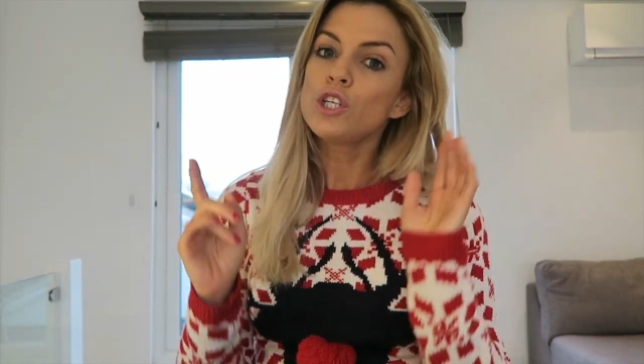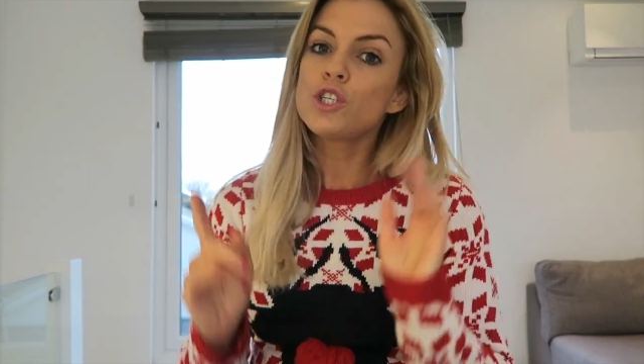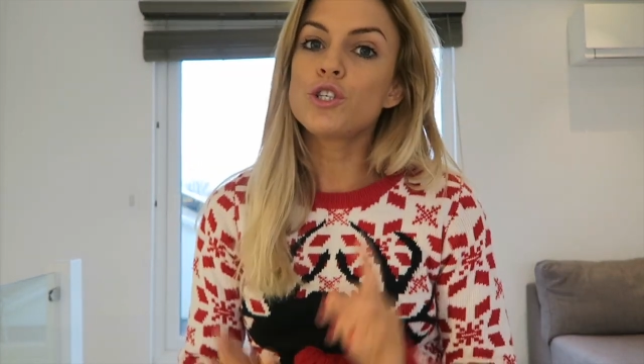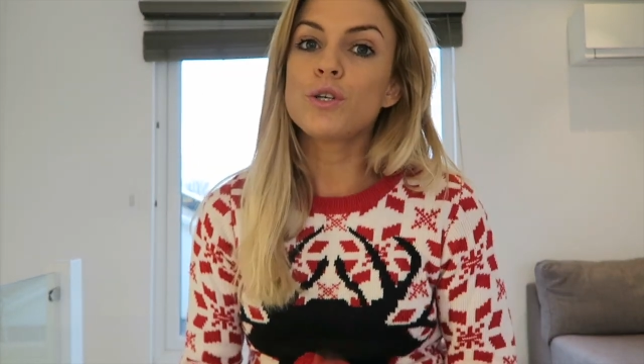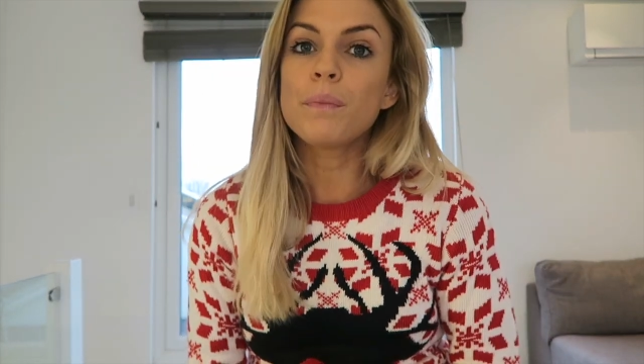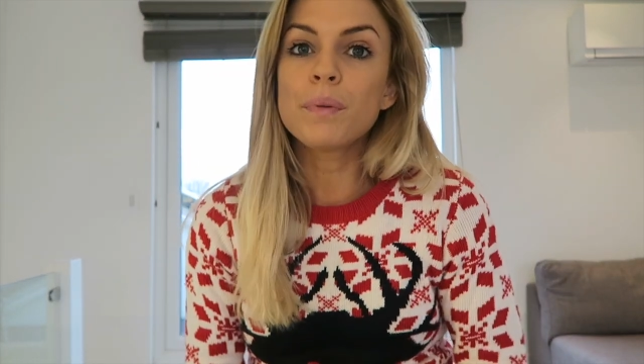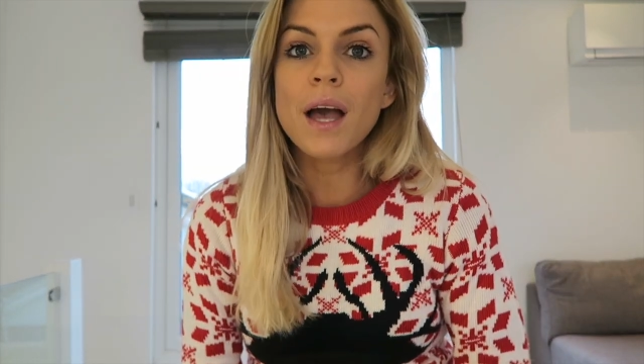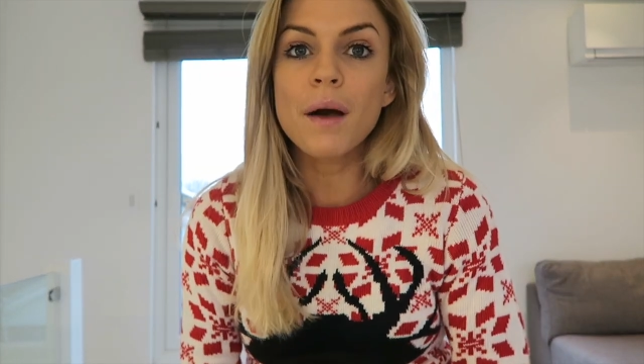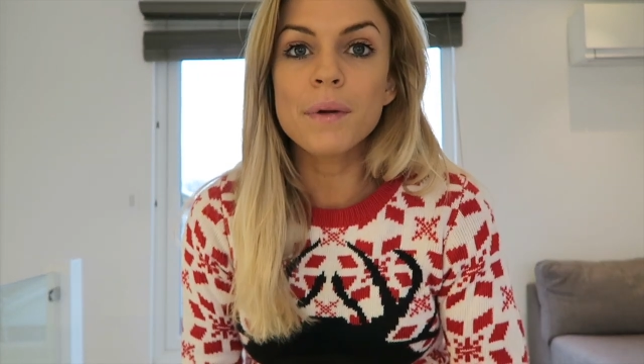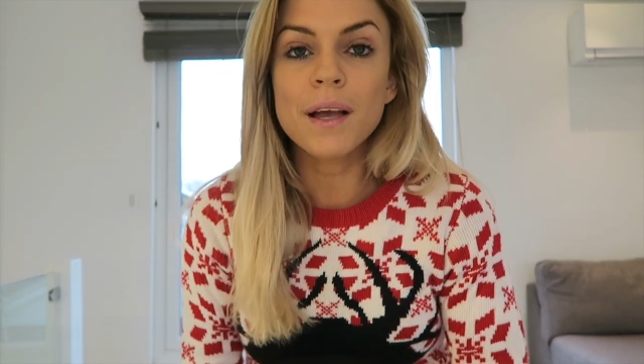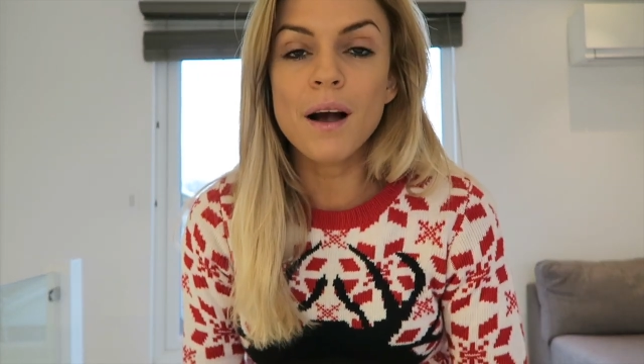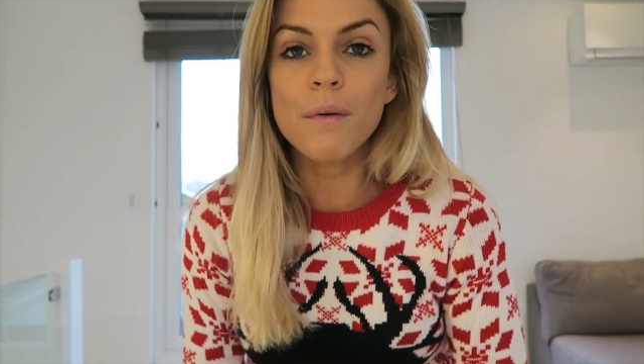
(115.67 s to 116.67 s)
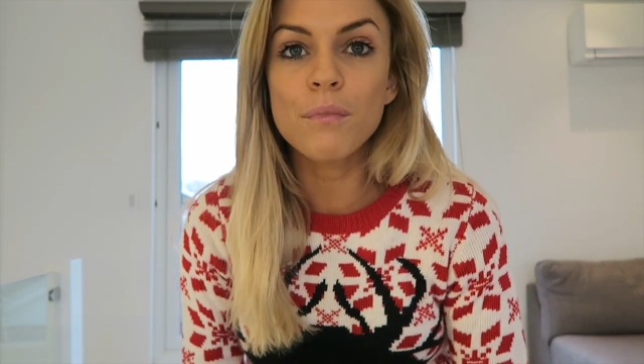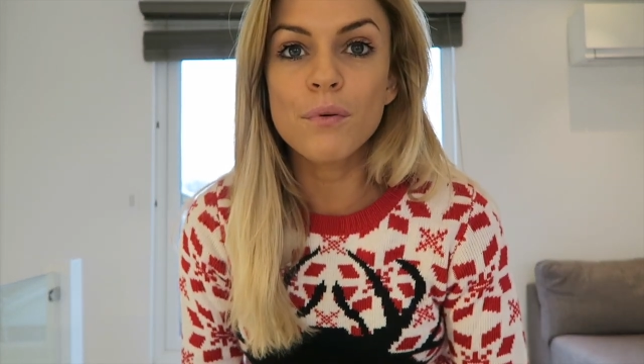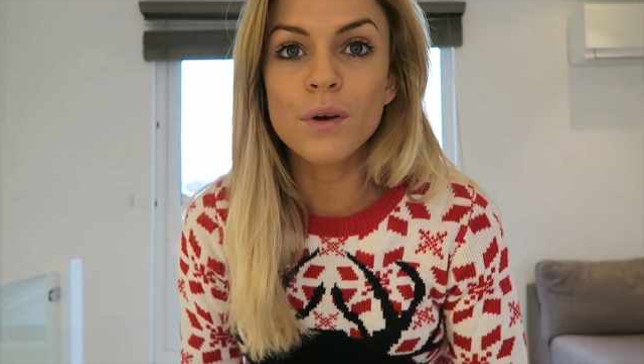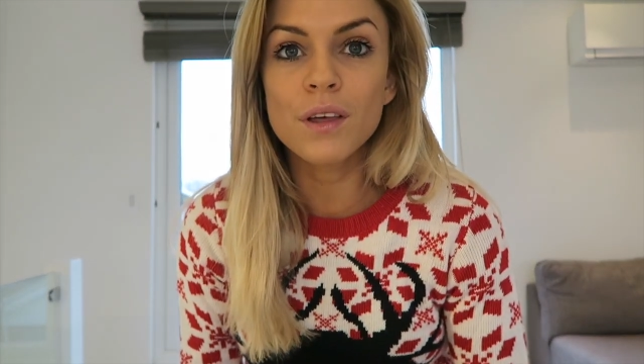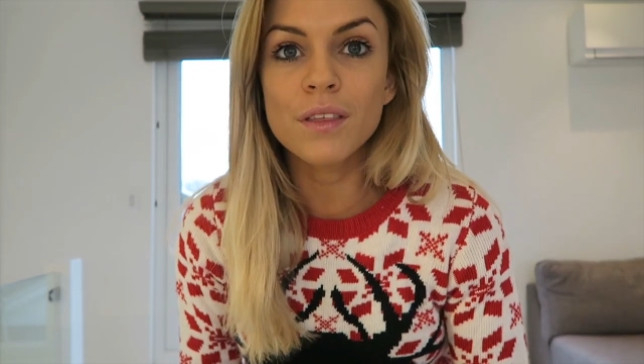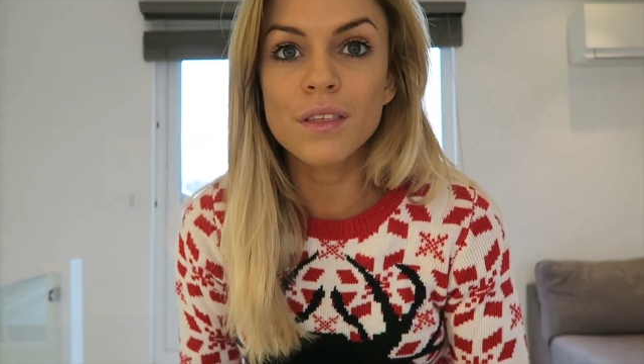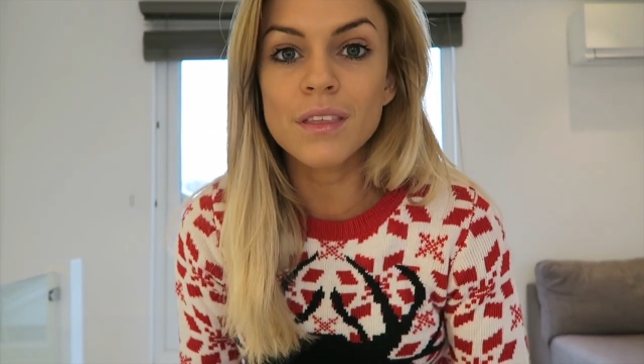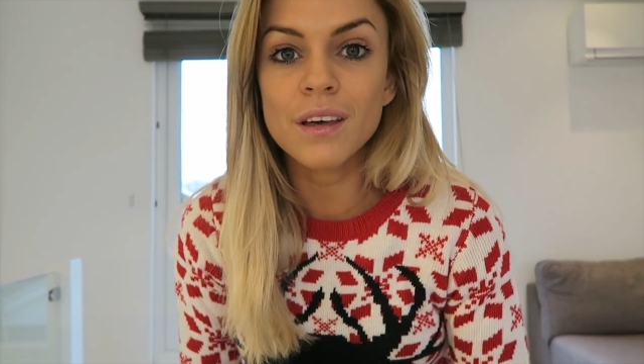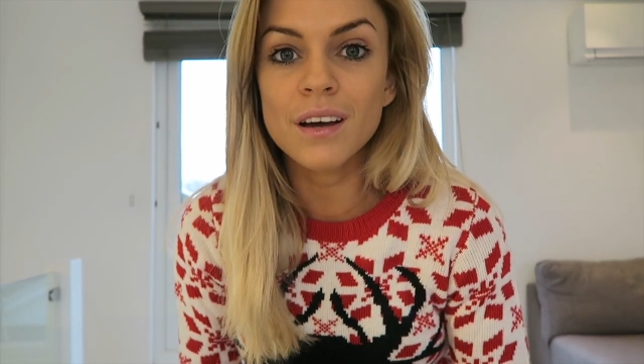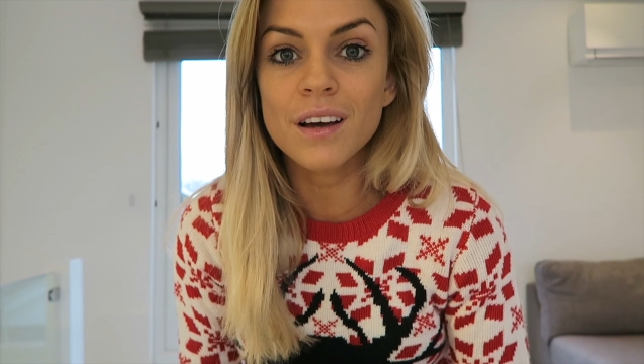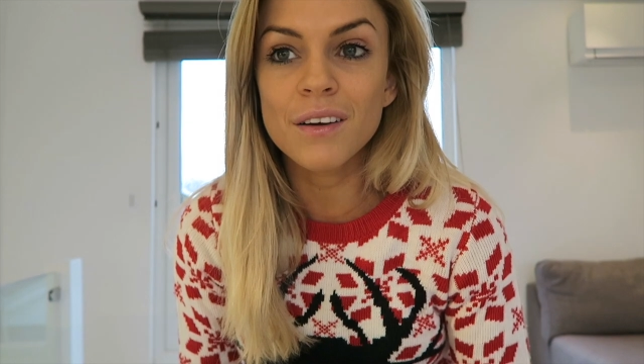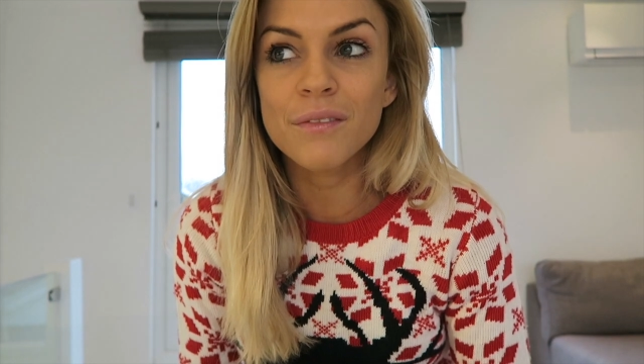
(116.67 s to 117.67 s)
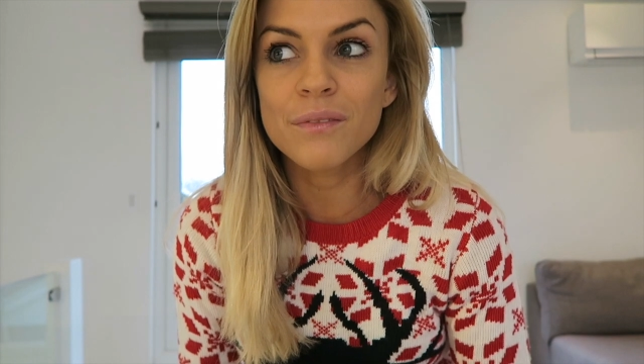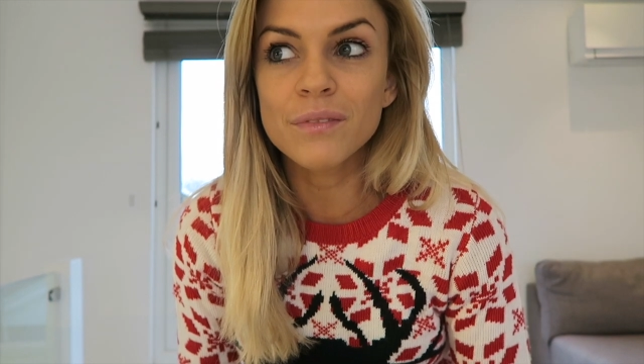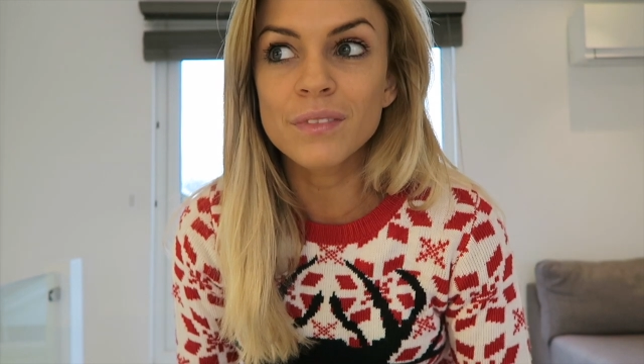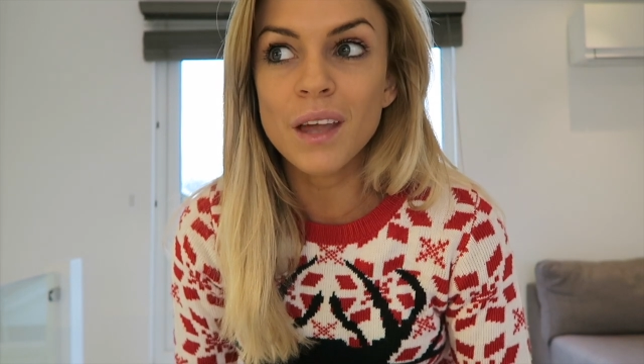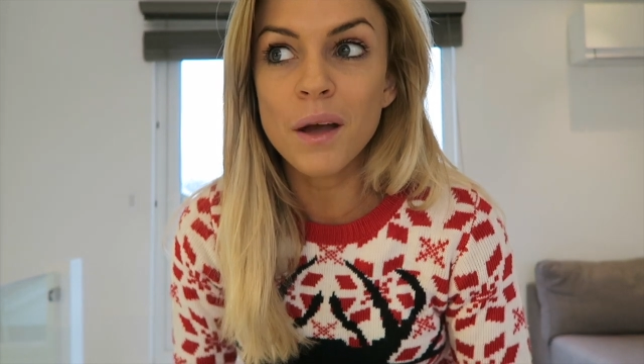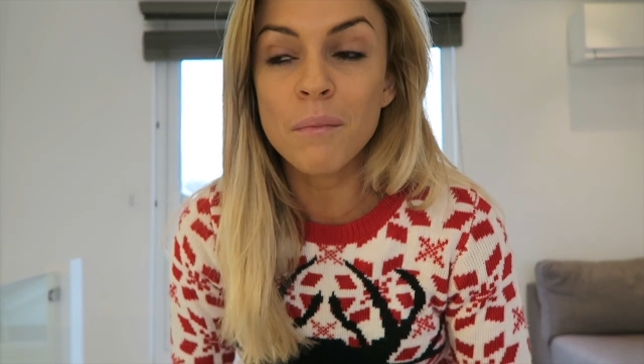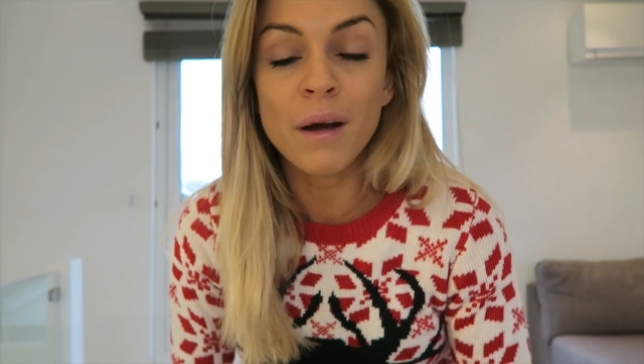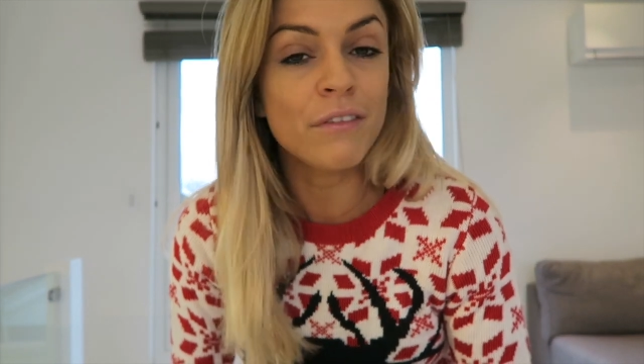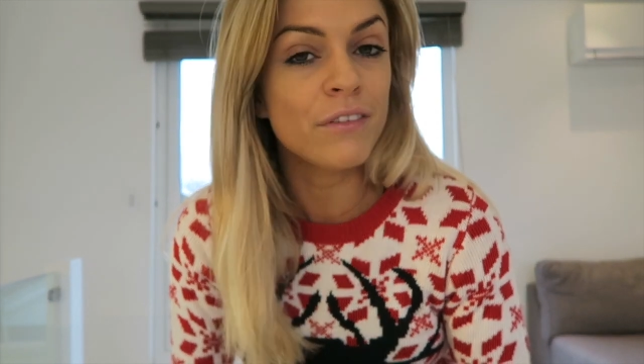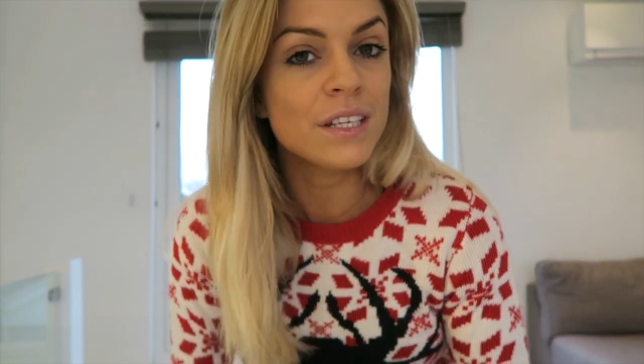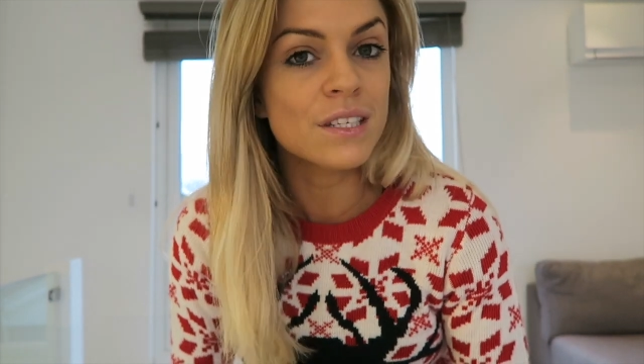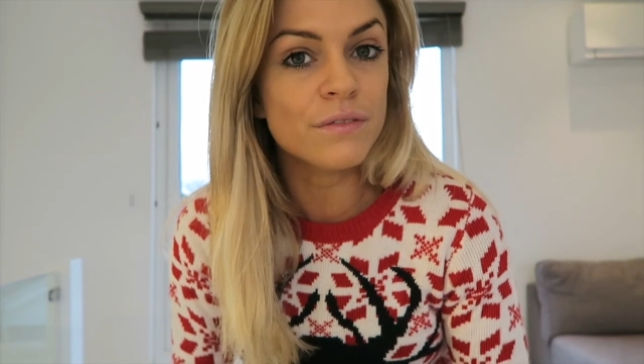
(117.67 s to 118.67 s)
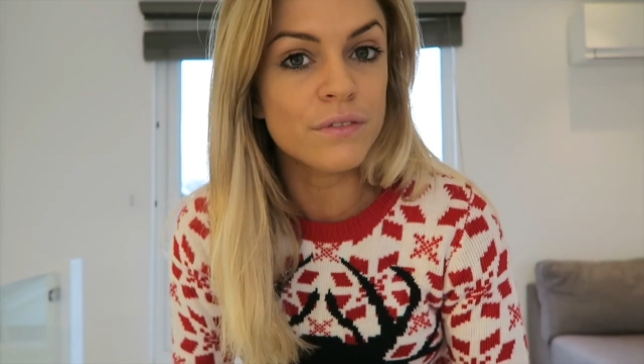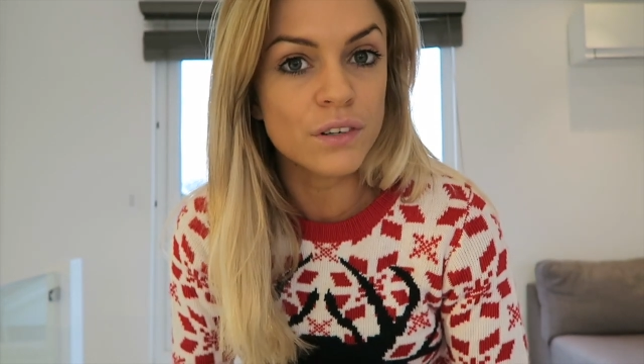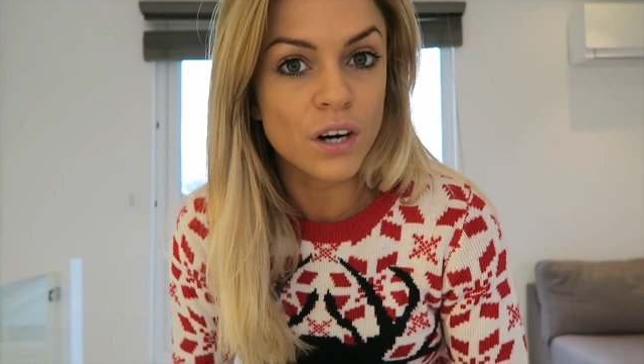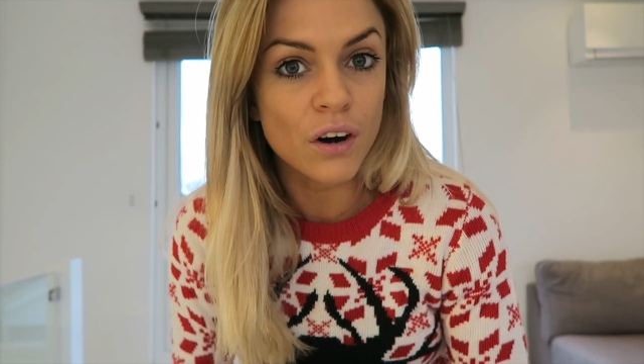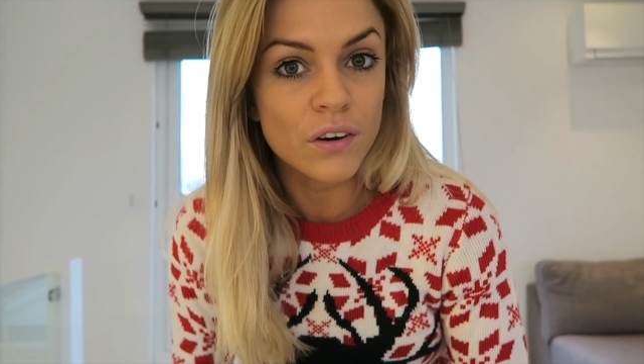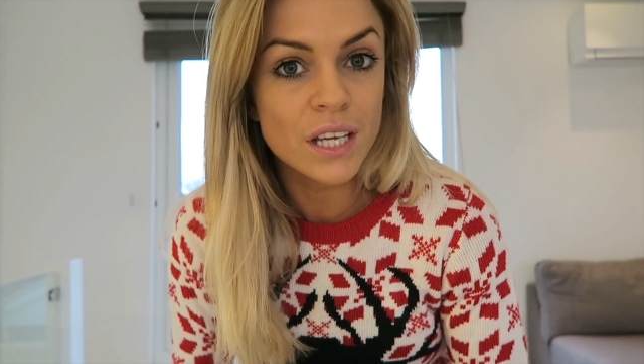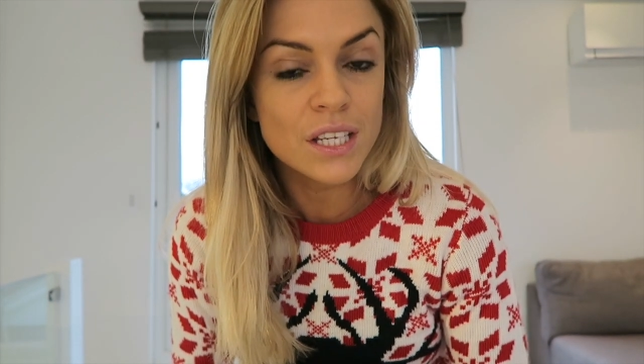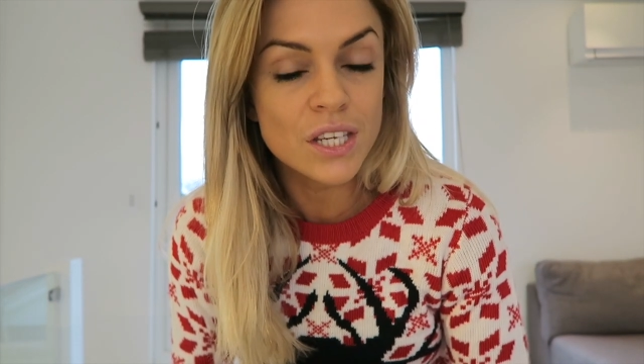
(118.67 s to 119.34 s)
trip coming up with my friends at Ferrari,